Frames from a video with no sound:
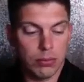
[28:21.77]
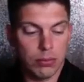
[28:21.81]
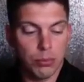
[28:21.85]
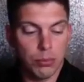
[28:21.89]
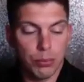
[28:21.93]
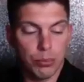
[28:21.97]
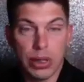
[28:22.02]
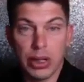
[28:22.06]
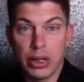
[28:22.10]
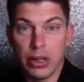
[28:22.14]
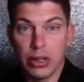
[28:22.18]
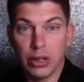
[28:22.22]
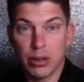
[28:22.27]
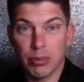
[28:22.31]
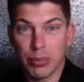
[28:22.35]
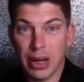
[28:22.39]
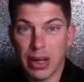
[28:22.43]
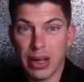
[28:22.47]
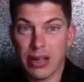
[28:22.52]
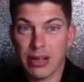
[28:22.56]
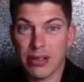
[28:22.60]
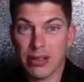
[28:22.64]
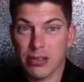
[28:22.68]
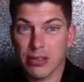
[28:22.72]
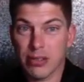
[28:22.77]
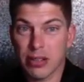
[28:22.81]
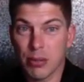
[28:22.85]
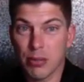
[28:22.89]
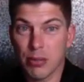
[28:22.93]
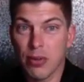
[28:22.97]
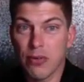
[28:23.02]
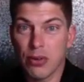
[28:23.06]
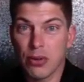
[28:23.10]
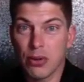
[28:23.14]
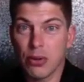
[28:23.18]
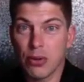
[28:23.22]
beat your best. Some
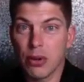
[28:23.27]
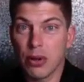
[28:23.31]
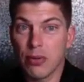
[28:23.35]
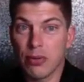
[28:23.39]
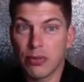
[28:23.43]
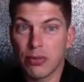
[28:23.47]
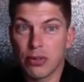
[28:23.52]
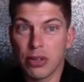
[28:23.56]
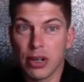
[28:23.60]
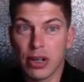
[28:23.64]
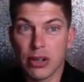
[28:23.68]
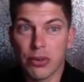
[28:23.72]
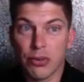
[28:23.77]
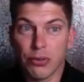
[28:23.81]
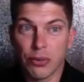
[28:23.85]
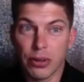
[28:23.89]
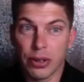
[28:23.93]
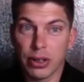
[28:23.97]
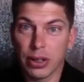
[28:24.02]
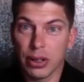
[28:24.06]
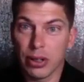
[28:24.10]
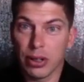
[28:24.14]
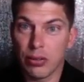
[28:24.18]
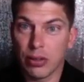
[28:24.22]
of you have done really,